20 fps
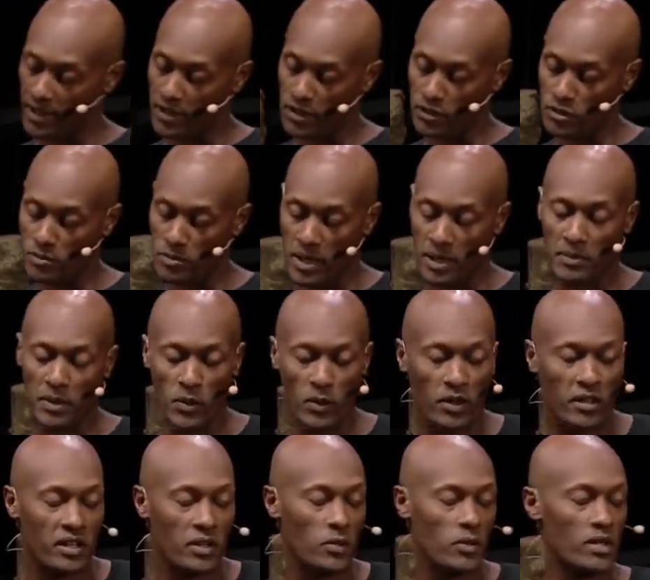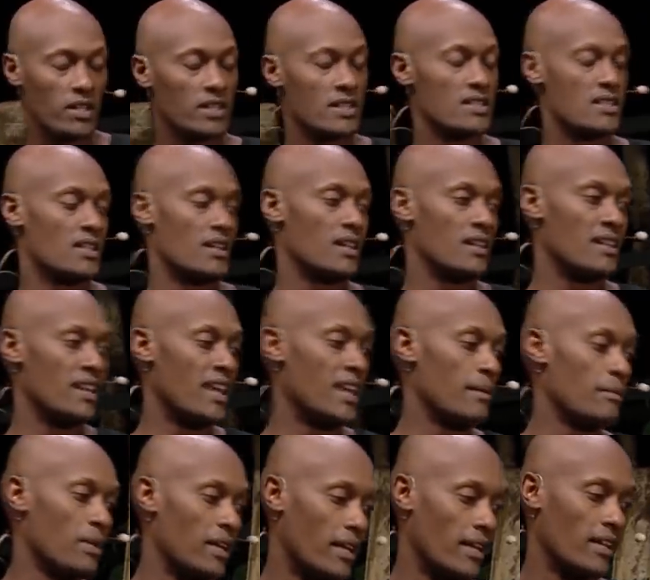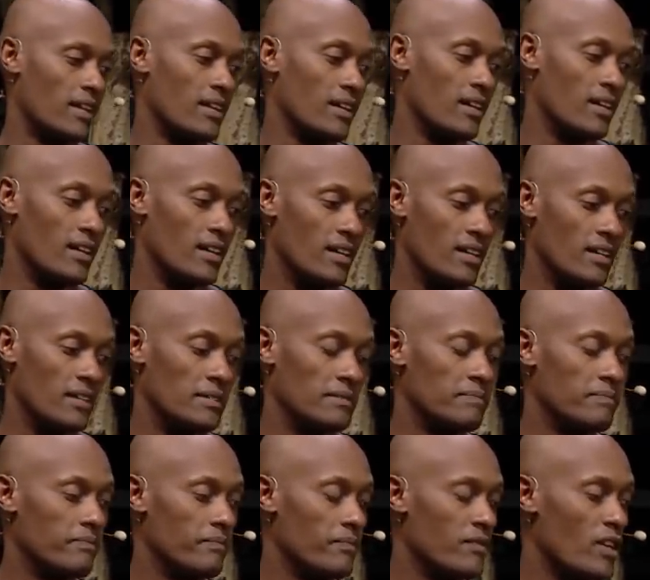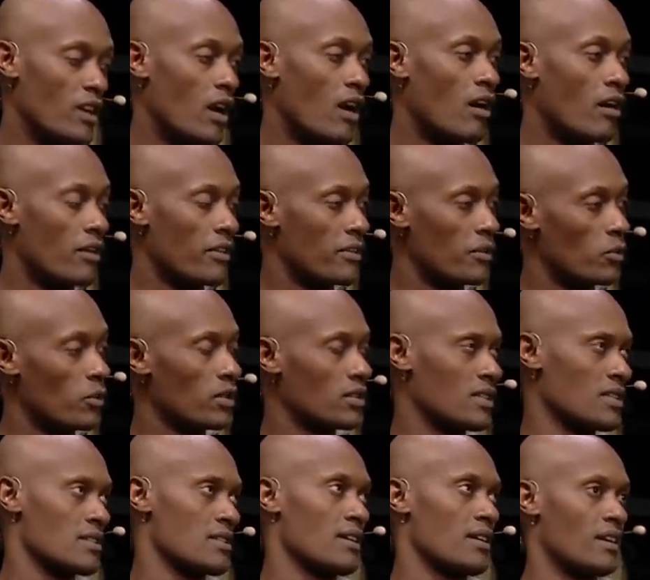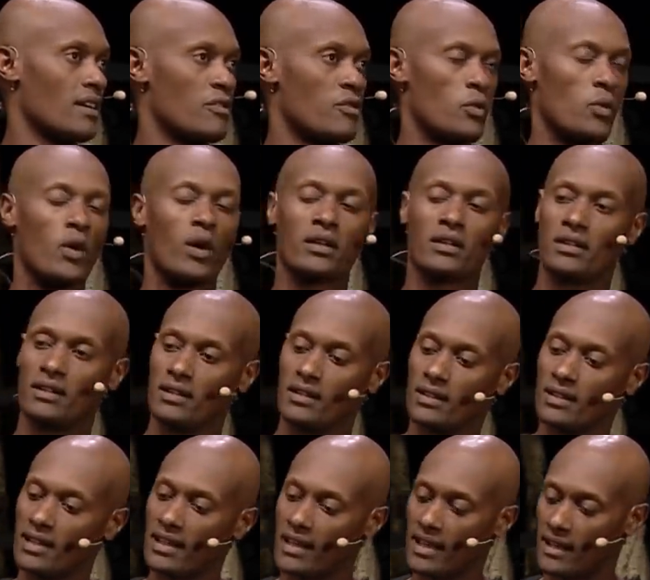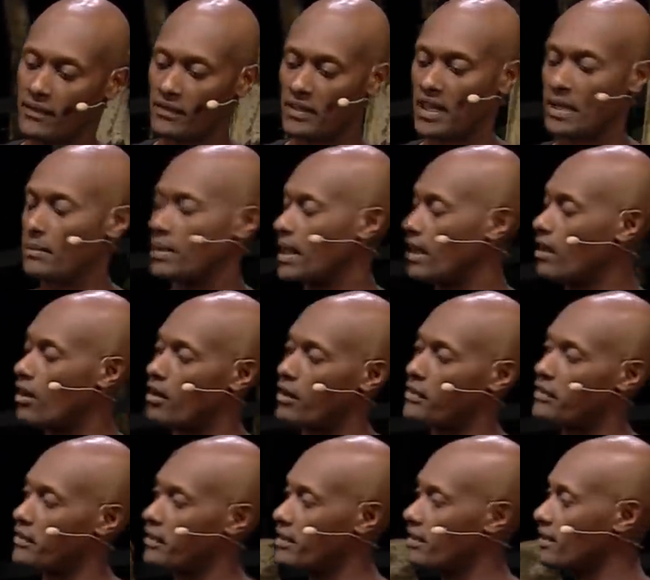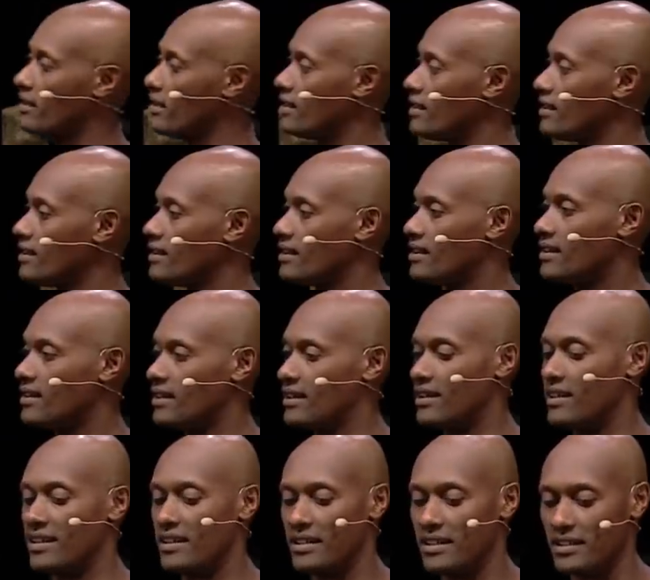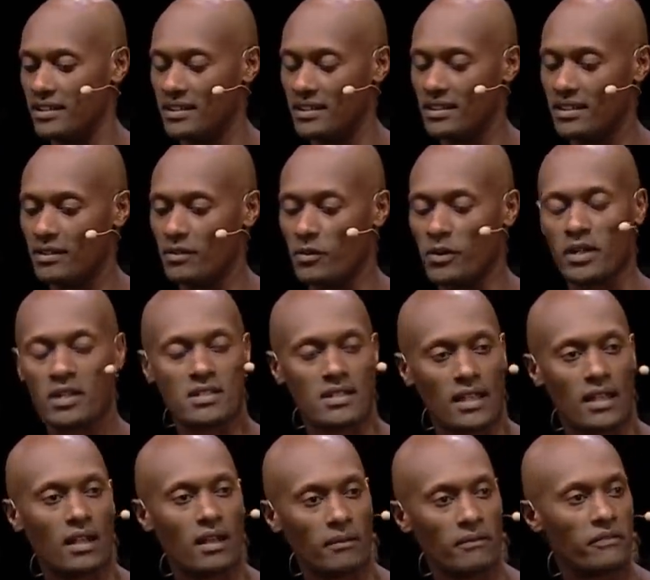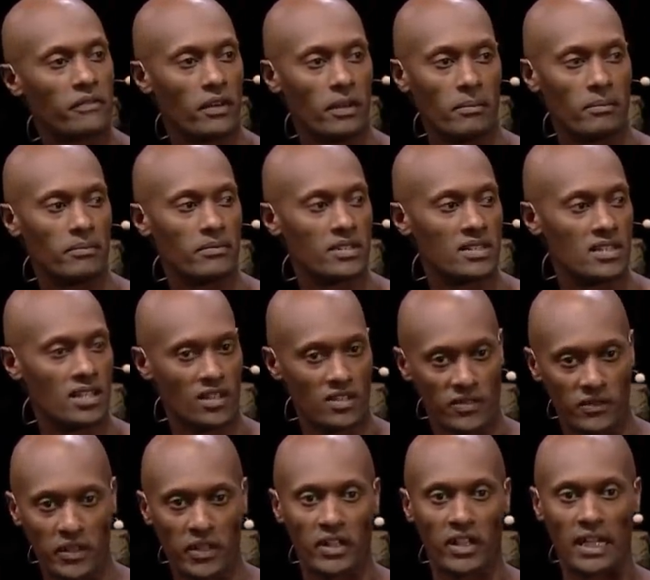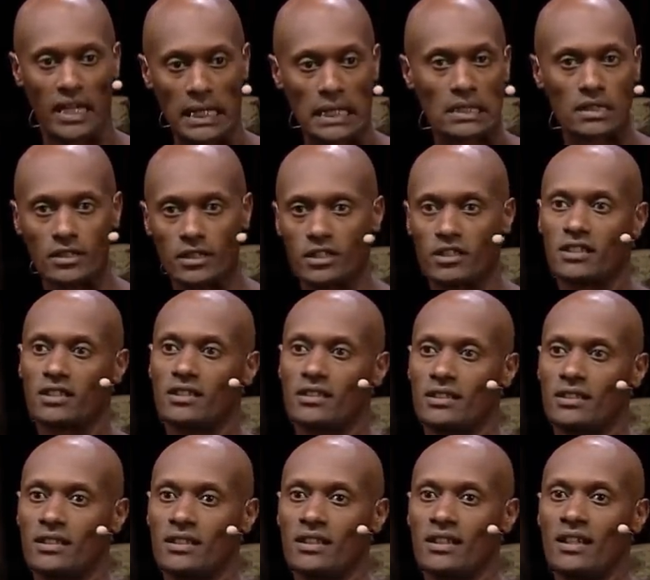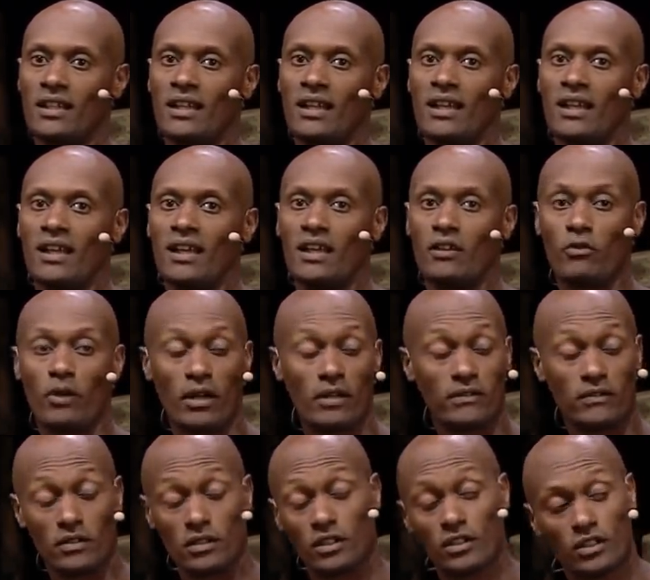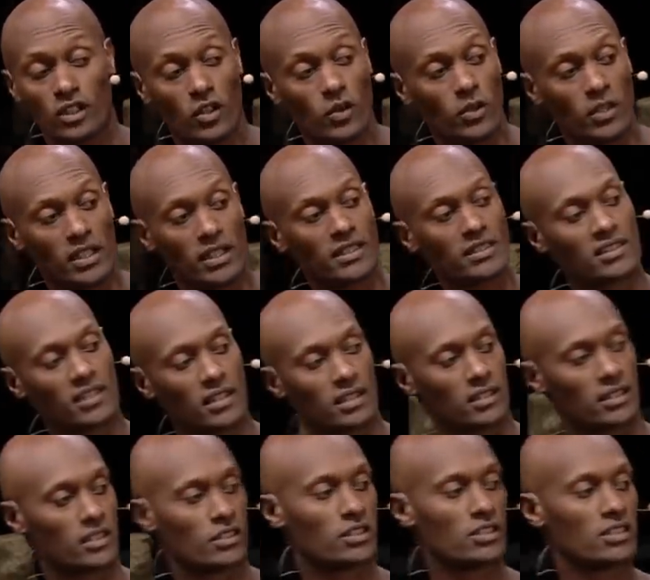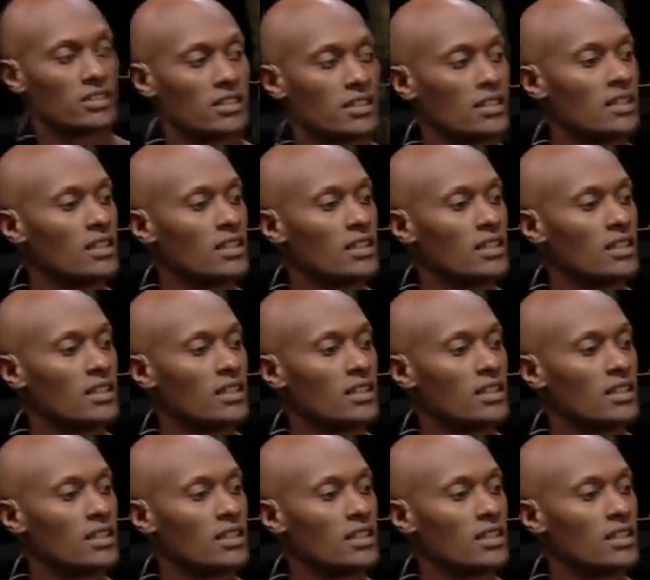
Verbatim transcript: You may be wondering, what does a name like uh, Arthur, what does a, a Rwandan have a name like Arthur? Uh, where does that come from? It sounds very English. And rightfully so, it is English.